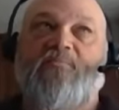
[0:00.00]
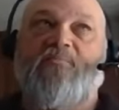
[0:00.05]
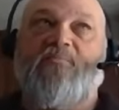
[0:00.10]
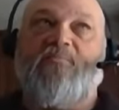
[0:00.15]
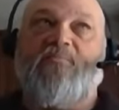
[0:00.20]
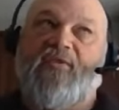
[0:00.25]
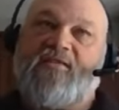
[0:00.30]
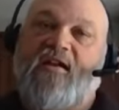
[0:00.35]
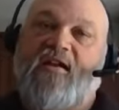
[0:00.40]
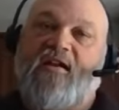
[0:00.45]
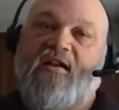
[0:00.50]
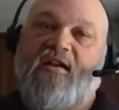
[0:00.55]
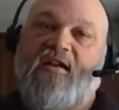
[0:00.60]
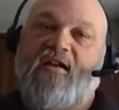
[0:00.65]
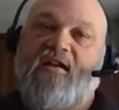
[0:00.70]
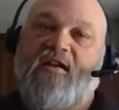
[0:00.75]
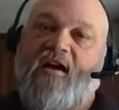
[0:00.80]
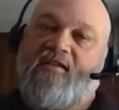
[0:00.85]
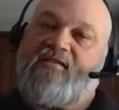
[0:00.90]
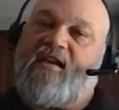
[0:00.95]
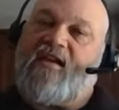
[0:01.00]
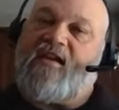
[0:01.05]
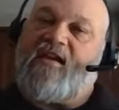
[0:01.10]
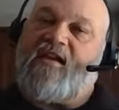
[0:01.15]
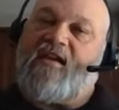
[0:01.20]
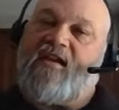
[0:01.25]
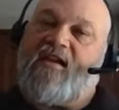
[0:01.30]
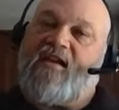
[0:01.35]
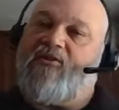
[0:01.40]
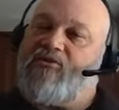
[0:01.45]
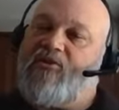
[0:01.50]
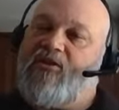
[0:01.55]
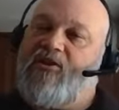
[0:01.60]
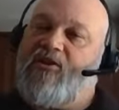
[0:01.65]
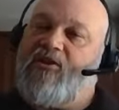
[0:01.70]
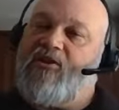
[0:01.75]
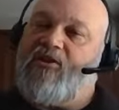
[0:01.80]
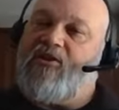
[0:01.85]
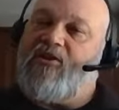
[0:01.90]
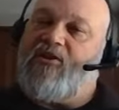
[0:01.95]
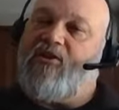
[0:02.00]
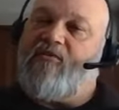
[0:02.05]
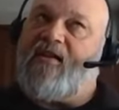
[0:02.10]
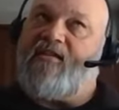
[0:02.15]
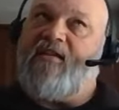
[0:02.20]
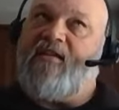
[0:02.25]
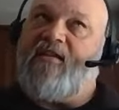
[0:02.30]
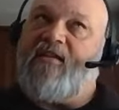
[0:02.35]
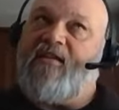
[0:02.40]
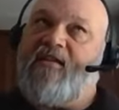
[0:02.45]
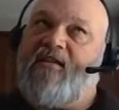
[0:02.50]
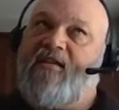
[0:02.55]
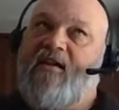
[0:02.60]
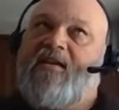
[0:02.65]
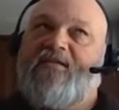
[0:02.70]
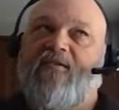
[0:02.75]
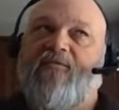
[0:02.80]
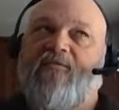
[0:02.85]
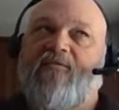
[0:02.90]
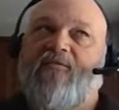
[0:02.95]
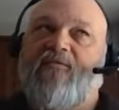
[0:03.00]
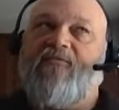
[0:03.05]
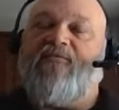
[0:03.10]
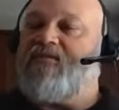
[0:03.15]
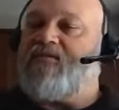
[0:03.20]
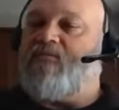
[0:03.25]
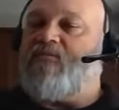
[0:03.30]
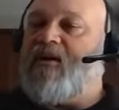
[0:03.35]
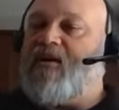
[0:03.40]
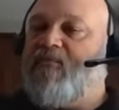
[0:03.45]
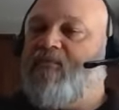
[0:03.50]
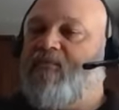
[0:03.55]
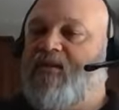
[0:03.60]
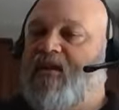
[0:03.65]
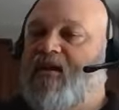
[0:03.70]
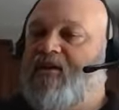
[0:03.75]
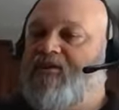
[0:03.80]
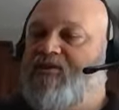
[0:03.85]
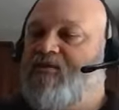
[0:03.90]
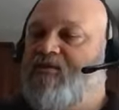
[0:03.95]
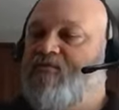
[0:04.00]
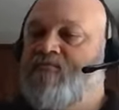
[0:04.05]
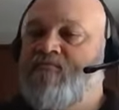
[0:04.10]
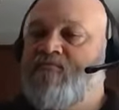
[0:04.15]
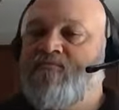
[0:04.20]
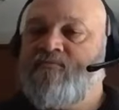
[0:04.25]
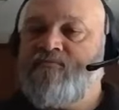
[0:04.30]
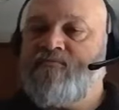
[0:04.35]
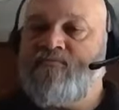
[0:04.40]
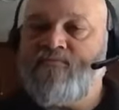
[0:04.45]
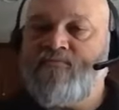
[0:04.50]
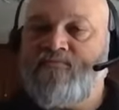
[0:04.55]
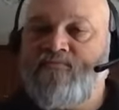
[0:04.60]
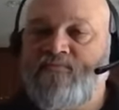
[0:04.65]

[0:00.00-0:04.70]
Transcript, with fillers: But in this context, I don't necessarily know if that defeats the recommendation.